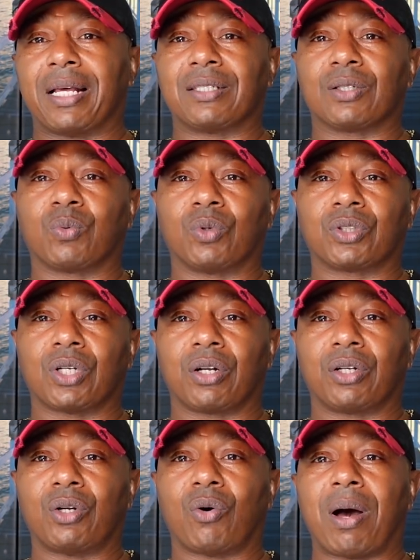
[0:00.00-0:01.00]
I just want y'all
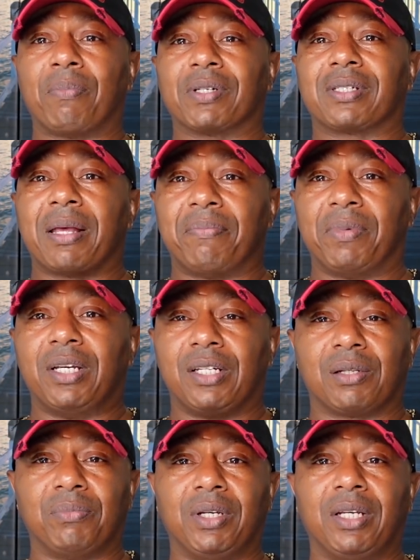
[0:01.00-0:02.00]
to know how much that
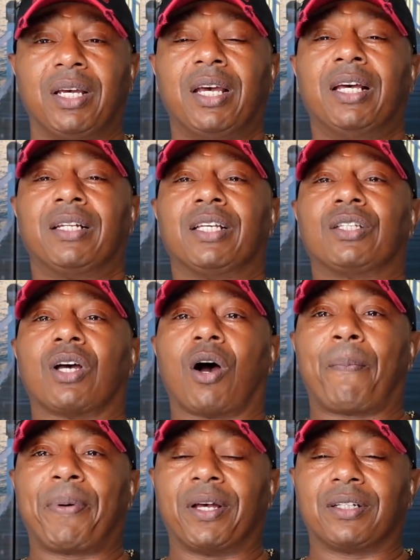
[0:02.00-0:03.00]
means to me, that
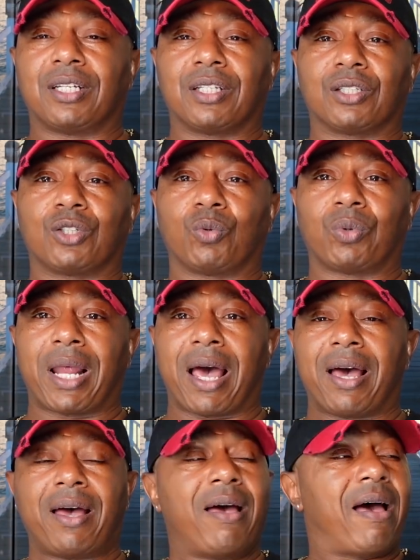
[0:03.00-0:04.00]
y'all pay attention to what
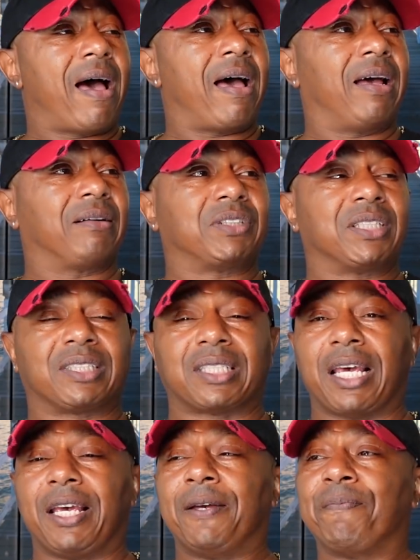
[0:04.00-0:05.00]
I have to
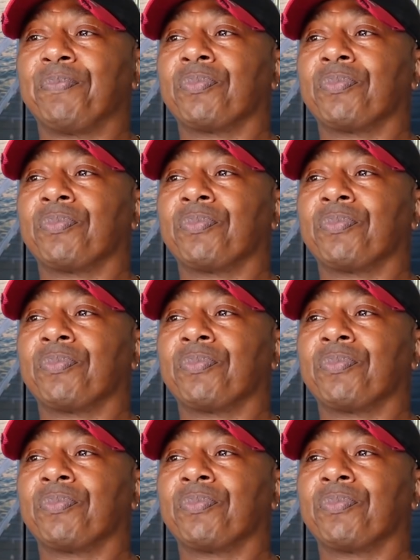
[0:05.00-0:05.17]
say,